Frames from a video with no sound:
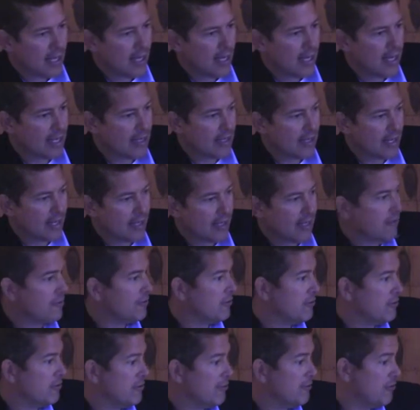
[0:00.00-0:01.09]
And
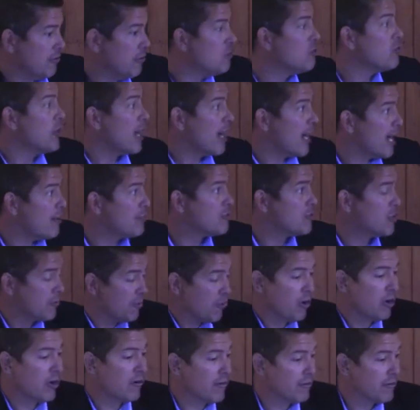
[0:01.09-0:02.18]
if you do that, I'm
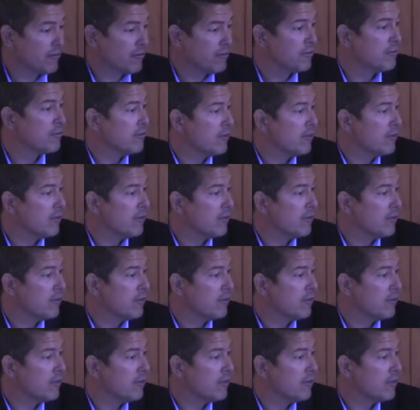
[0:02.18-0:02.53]
supportive